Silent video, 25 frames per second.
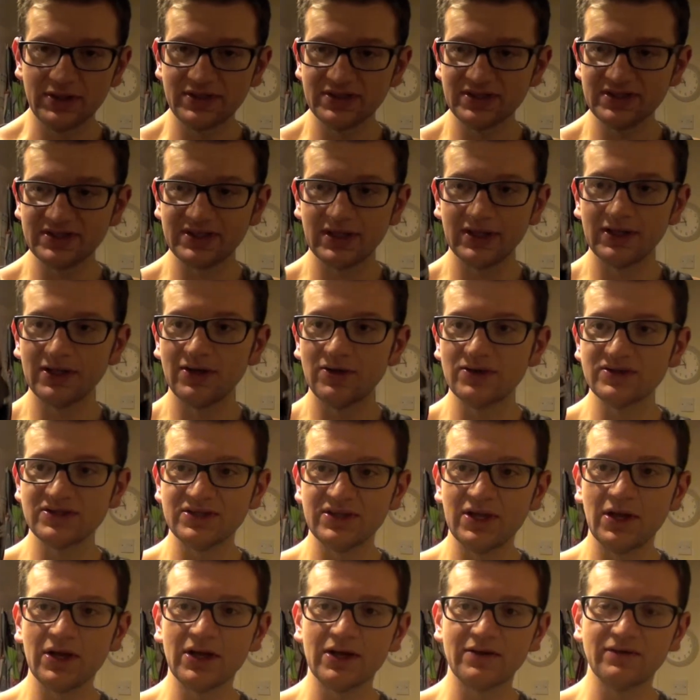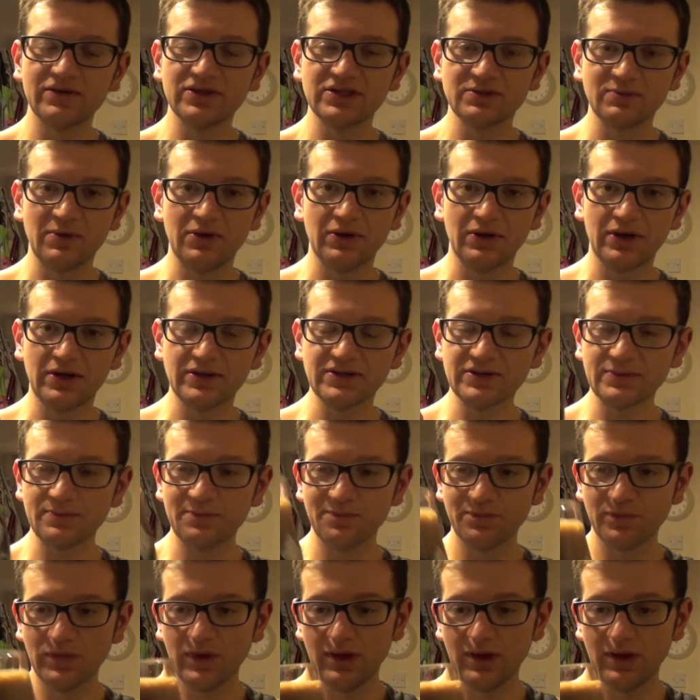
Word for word: So let's get a nose in there and give it a smell, guys.